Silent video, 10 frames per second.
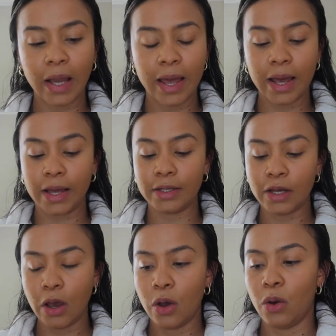
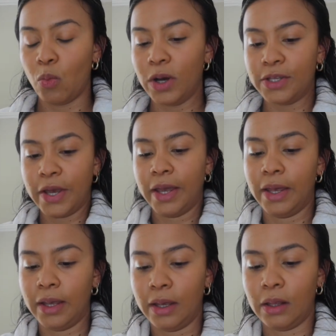And once I
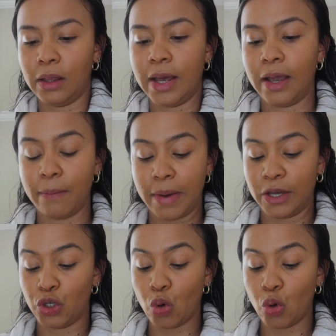hit like my